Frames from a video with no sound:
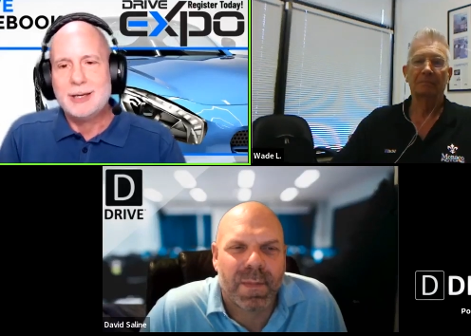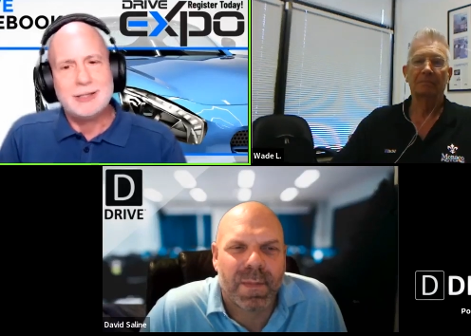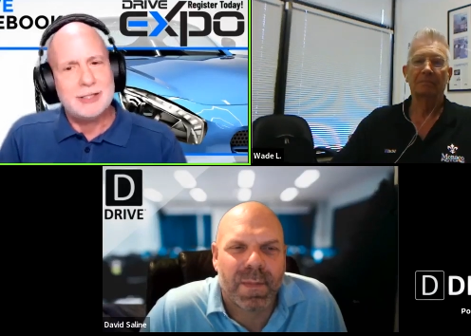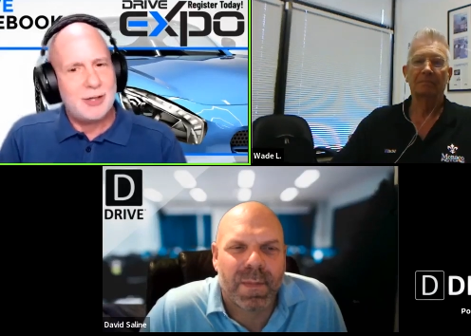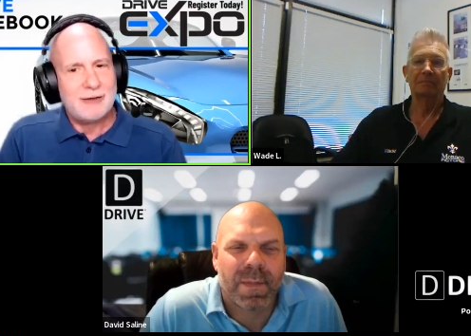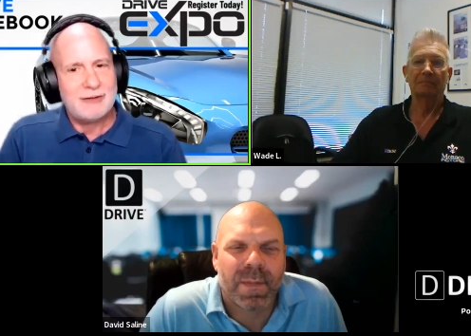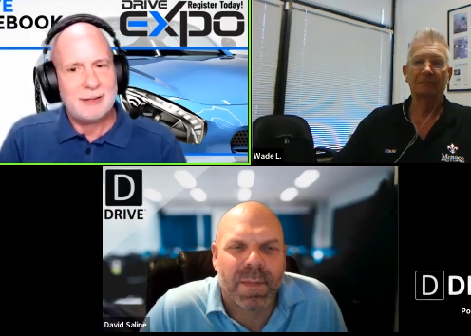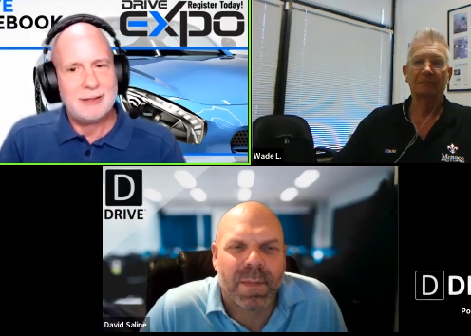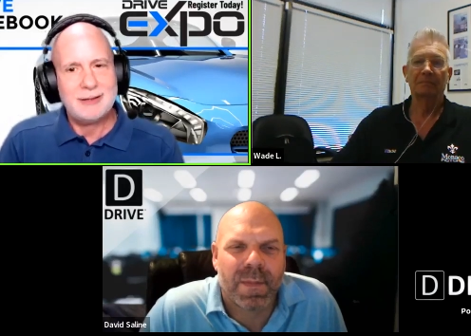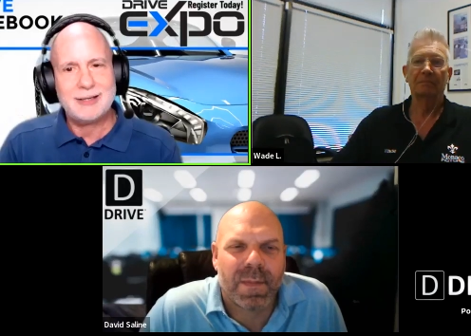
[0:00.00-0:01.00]
Speaker 1: Did you have
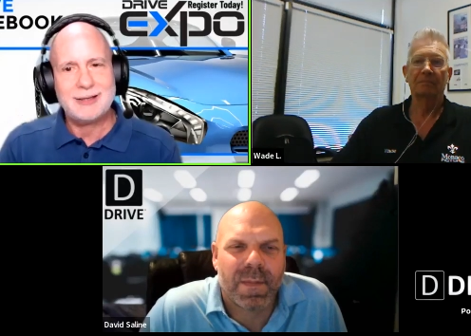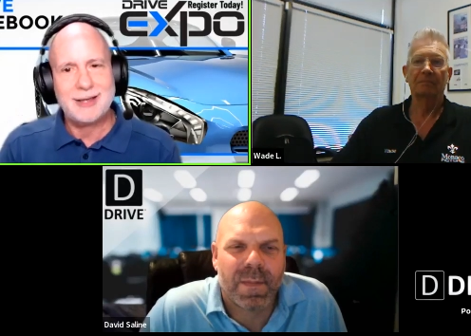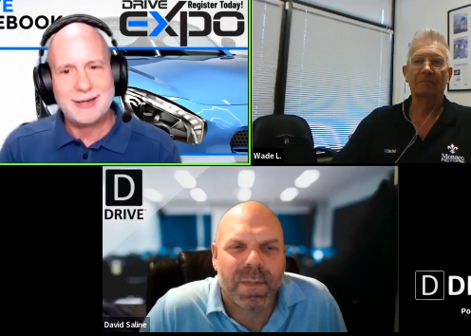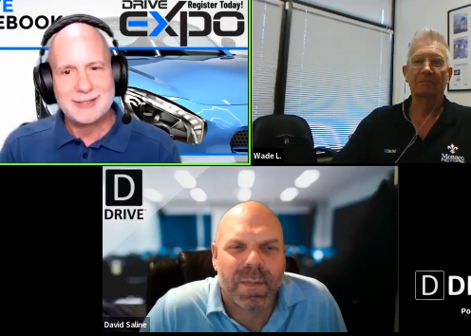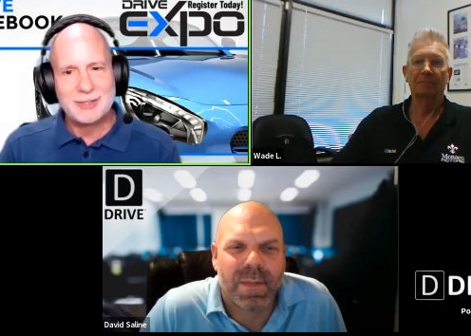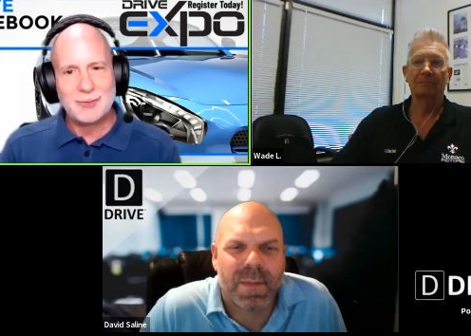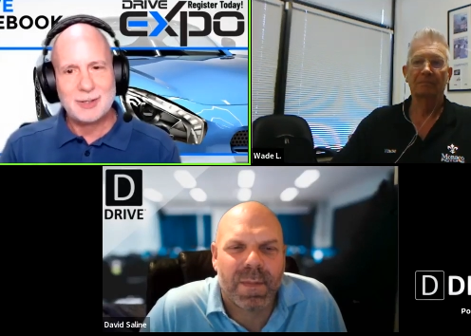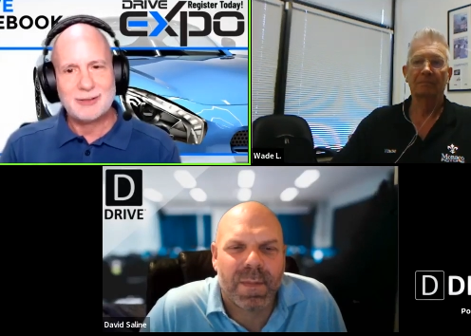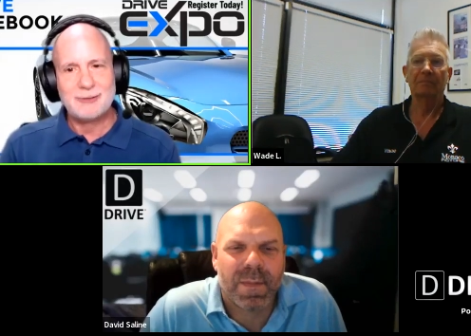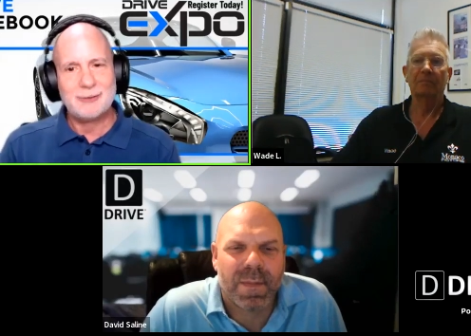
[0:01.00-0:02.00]
anything like that as you
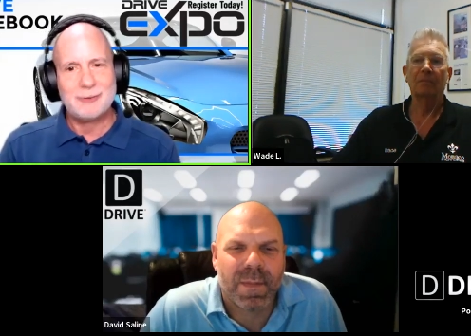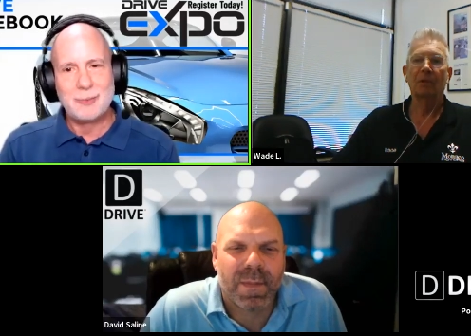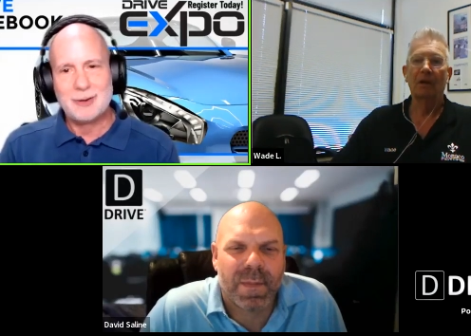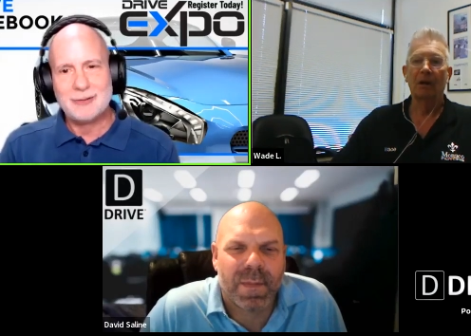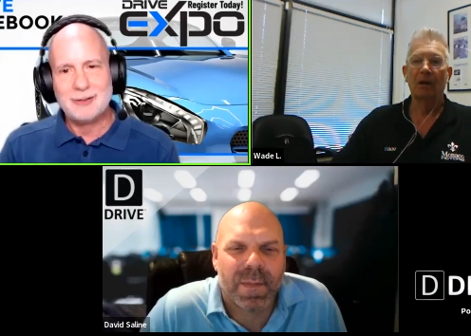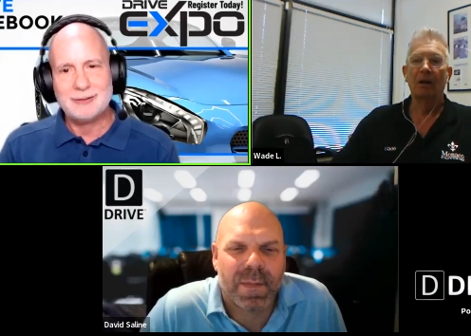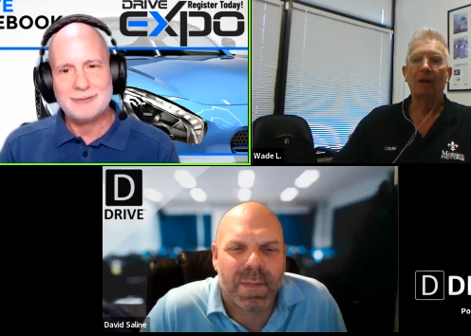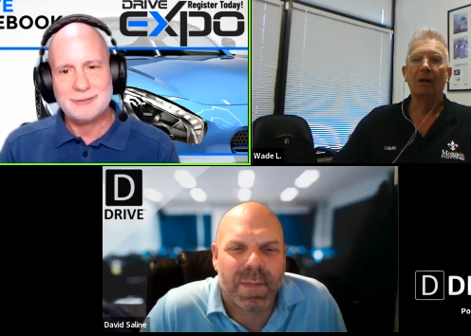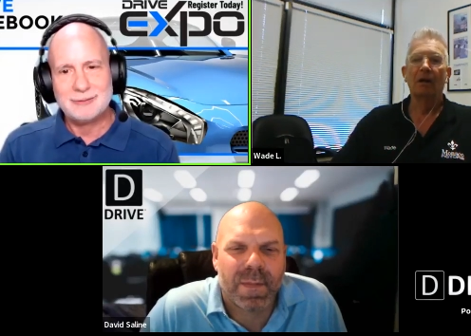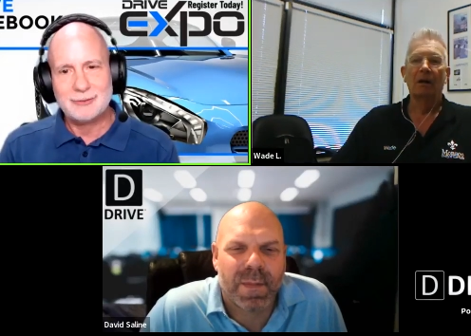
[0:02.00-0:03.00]
went through the, you
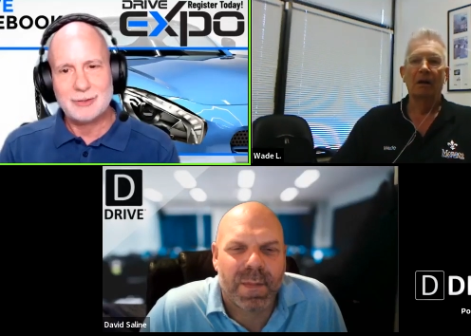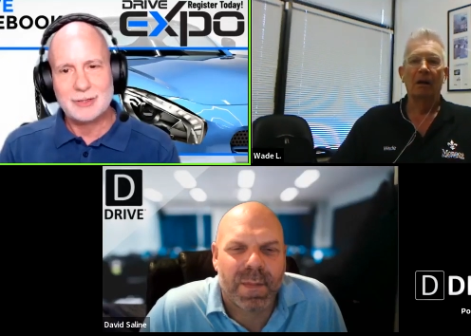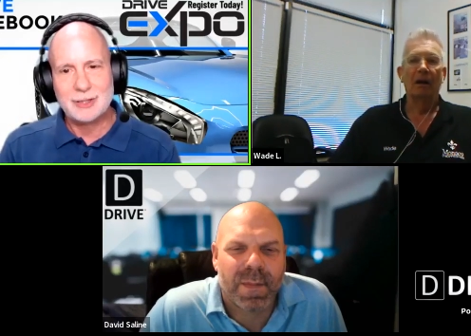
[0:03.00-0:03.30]
know, through your